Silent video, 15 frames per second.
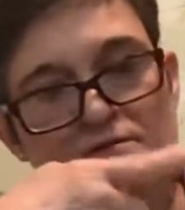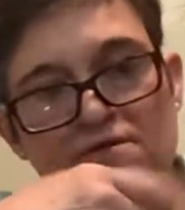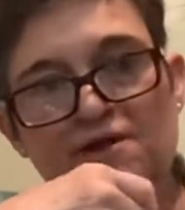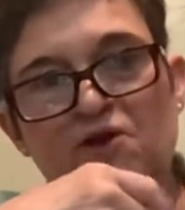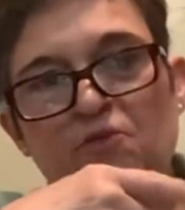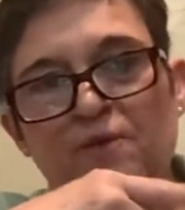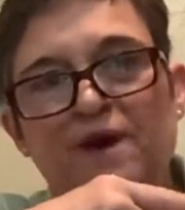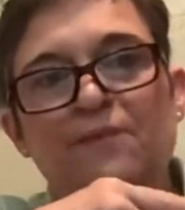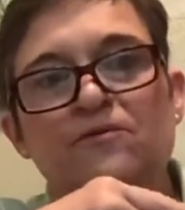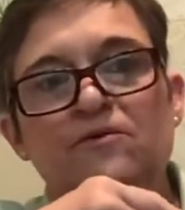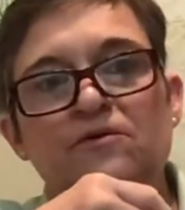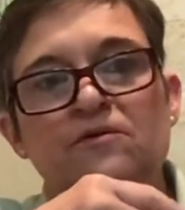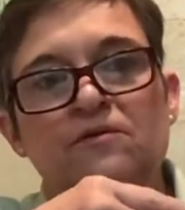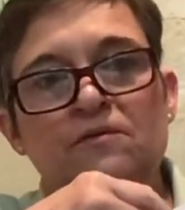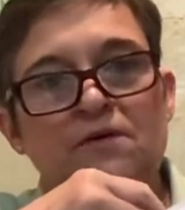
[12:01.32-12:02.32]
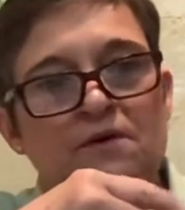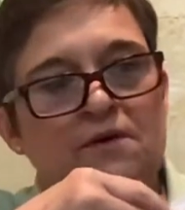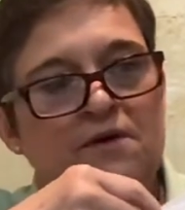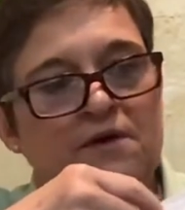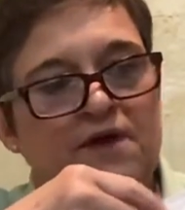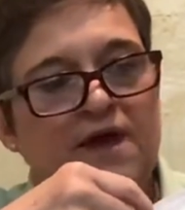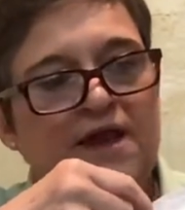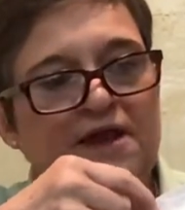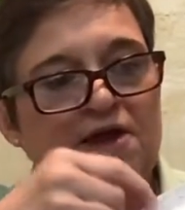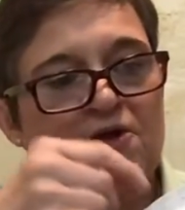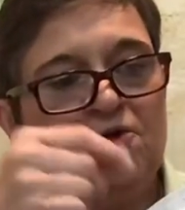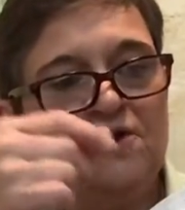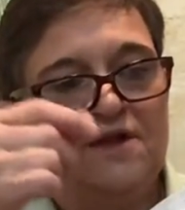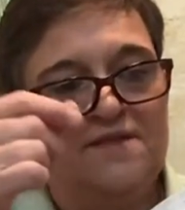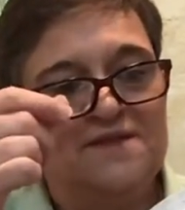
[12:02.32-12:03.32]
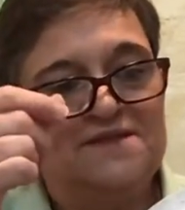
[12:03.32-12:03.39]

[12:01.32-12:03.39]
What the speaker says: little people getting hurt on the